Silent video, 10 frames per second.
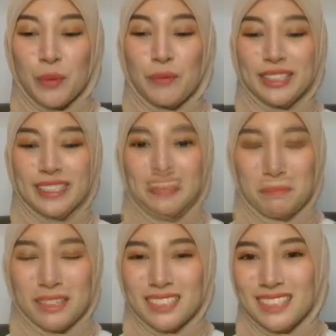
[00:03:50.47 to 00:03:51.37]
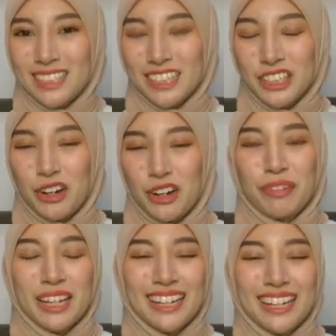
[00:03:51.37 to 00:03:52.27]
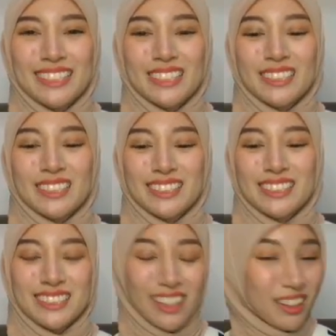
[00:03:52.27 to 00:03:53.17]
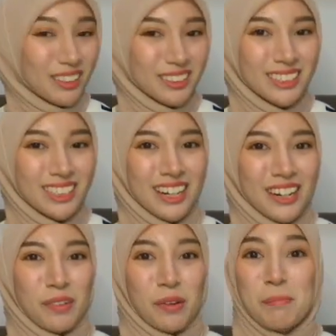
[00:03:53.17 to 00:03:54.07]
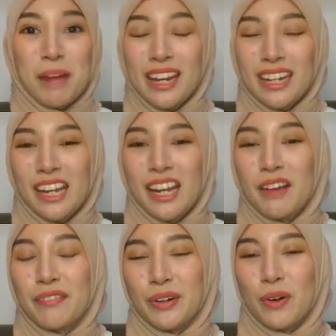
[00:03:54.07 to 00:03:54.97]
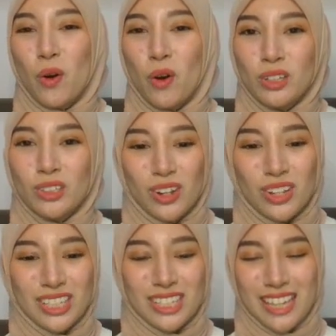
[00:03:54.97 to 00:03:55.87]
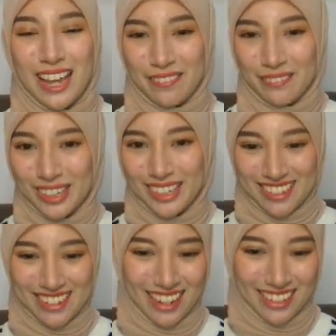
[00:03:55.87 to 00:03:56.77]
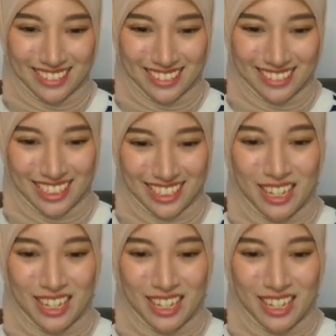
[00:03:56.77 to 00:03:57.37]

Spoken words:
which is percentage of each sales remaining after all costs have been deducted.